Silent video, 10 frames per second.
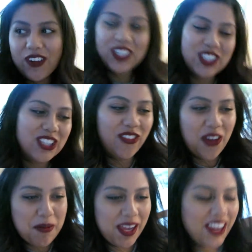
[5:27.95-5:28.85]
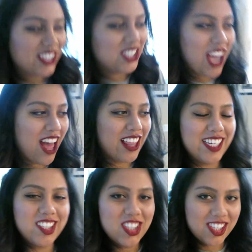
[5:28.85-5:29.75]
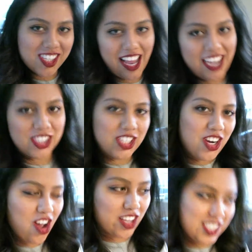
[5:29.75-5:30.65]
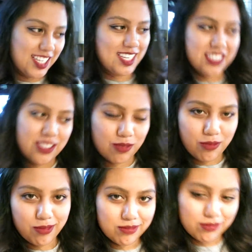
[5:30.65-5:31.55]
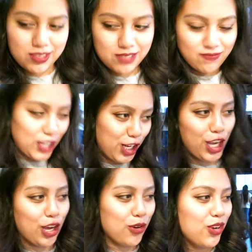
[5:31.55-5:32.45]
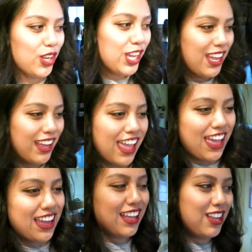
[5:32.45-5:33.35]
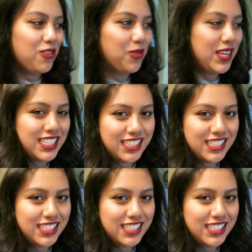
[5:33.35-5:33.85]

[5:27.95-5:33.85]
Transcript: finished filming a challenge / contest video and we